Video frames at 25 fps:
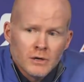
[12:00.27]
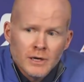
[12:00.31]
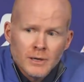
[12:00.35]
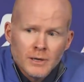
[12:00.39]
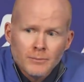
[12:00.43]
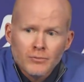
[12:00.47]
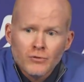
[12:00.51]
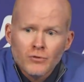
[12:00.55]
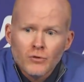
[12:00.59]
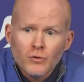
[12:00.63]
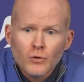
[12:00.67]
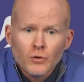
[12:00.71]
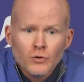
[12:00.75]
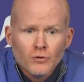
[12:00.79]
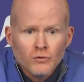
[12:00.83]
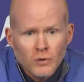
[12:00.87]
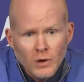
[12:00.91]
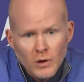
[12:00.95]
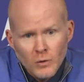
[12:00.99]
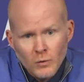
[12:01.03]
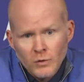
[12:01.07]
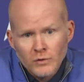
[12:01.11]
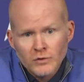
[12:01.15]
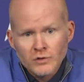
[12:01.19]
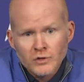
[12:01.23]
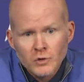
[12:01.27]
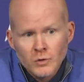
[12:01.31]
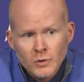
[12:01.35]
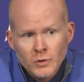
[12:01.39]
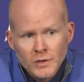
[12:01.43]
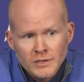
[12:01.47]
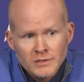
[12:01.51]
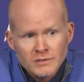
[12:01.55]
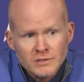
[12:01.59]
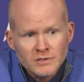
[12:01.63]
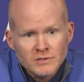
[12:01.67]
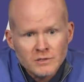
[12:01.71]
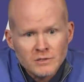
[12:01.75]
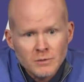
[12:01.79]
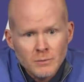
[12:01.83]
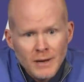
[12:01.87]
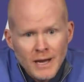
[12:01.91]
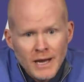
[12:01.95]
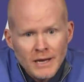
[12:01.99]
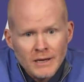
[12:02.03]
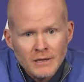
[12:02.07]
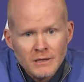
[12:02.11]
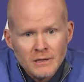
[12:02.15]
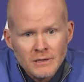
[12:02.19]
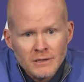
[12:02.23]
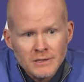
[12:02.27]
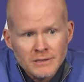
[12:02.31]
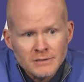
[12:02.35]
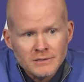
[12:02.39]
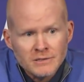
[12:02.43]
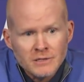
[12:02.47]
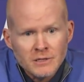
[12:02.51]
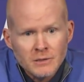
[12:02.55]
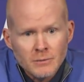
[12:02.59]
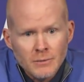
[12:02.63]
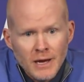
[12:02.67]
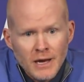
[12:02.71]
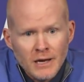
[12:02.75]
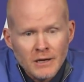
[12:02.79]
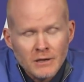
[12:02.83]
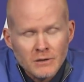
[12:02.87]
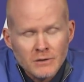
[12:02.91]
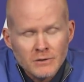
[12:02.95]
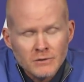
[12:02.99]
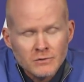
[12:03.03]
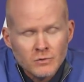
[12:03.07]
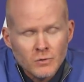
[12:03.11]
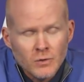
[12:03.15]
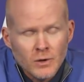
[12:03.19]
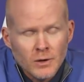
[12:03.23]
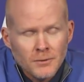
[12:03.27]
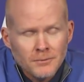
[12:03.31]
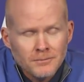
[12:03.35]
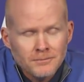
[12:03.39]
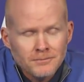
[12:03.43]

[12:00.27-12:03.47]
improve what we're doing systematically and schematically as well.